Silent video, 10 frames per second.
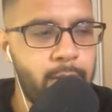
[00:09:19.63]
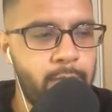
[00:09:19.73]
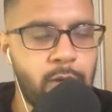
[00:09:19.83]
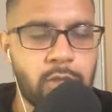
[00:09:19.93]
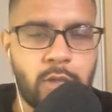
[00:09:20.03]

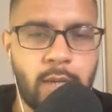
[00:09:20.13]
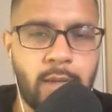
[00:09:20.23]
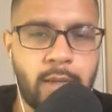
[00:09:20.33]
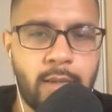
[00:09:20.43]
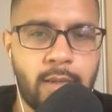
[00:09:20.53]
frustrating
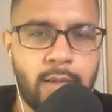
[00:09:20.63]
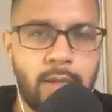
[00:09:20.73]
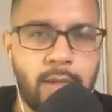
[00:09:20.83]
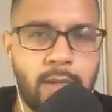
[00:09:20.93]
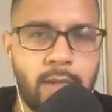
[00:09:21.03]

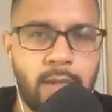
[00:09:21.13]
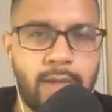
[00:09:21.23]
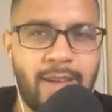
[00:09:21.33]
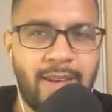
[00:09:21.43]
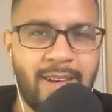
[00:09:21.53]

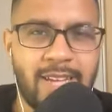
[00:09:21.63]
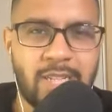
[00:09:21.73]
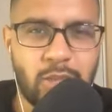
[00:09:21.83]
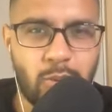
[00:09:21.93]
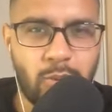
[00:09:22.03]

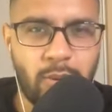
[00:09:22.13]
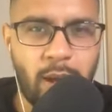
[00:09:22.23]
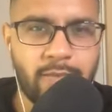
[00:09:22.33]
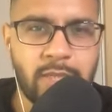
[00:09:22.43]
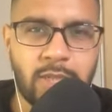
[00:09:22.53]
to
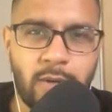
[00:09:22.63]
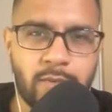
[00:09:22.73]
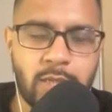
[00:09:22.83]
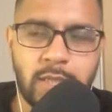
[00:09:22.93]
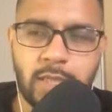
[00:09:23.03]
have these
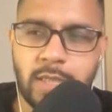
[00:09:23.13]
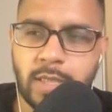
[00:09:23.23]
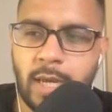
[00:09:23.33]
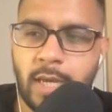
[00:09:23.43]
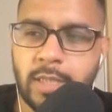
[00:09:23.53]
conversations,
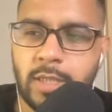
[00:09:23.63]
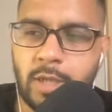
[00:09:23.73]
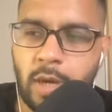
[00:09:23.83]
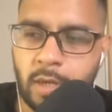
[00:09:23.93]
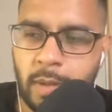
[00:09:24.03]
to
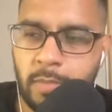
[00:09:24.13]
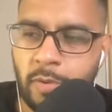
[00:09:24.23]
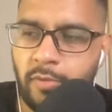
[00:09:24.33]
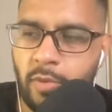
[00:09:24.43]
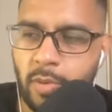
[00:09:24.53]
talk about
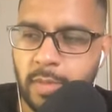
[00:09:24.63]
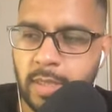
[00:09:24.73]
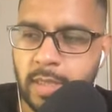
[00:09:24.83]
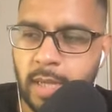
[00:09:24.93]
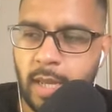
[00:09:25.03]

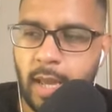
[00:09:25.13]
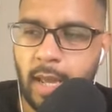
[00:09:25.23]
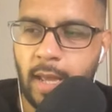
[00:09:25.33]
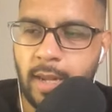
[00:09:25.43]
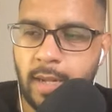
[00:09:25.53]
performance,
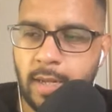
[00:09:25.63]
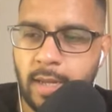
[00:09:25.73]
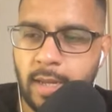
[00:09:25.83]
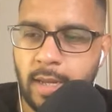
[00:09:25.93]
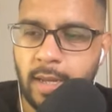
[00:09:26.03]
and
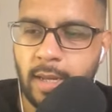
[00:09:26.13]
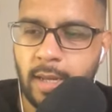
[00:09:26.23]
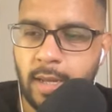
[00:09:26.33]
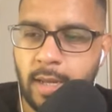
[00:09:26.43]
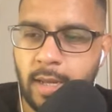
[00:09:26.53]

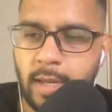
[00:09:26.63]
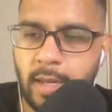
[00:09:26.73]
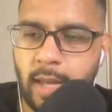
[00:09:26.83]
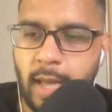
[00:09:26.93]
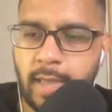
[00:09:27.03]

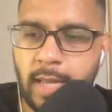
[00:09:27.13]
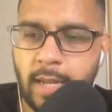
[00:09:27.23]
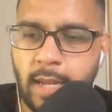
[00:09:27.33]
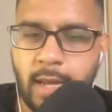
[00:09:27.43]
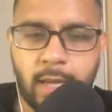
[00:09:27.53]

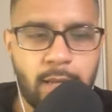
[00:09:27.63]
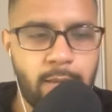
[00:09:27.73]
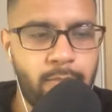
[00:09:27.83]
then like